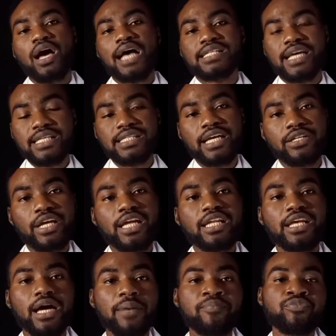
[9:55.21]
As I said
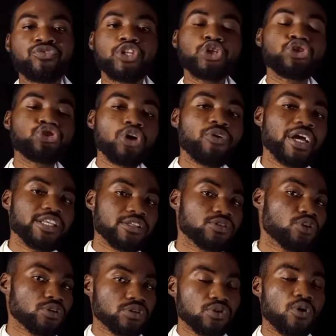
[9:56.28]
earlier, the surest
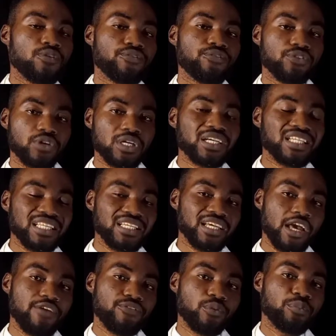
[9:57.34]
source of
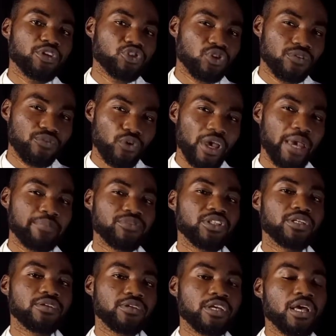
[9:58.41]
clinical information for
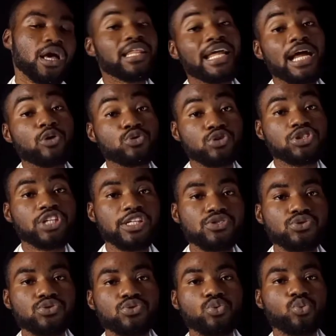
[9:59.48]
M3 that I'll
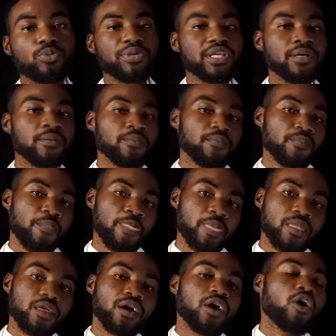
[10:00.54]
suggest to you will be
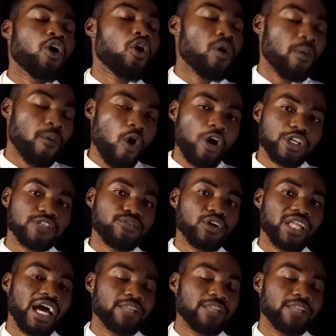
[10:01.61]
Oxford